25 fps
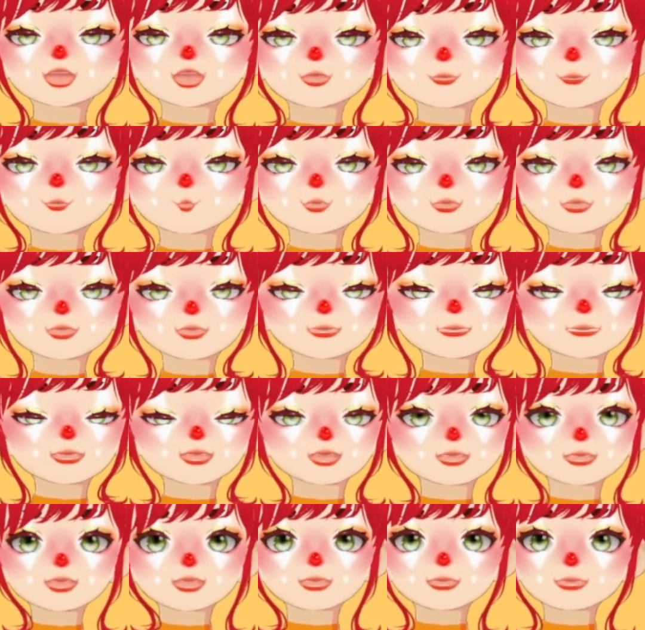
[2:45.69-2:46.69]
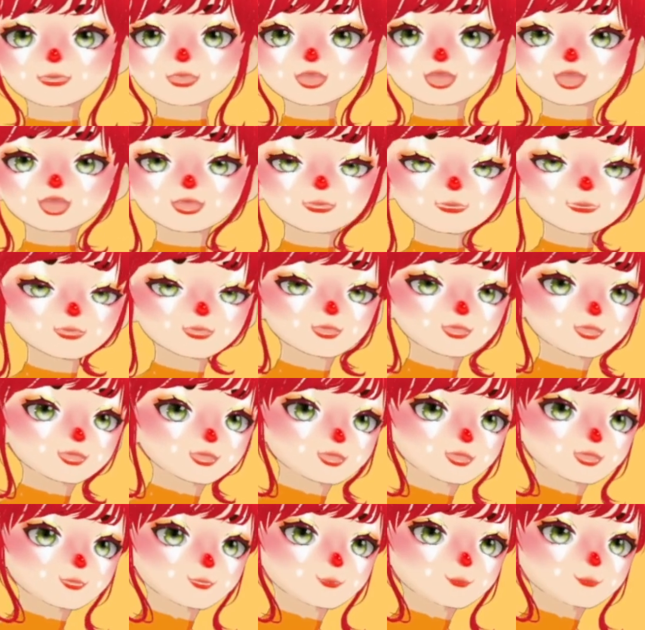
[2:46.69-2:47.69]
Orange gets a little dicey,
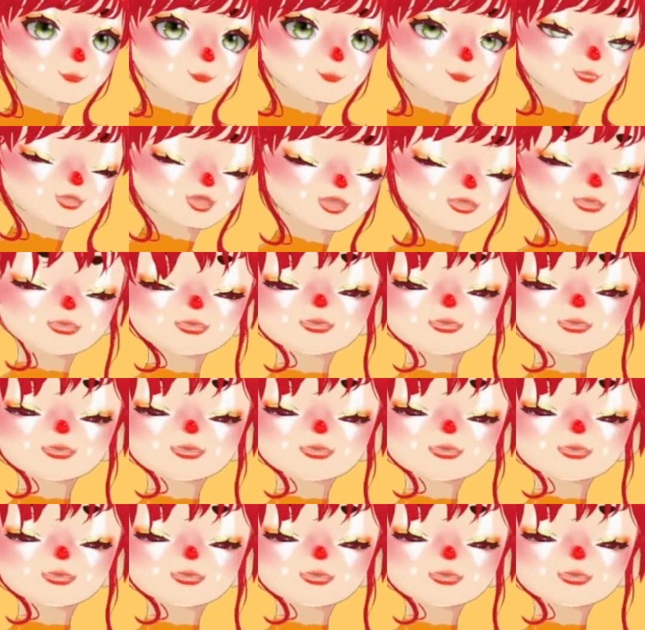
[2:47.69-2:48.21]
but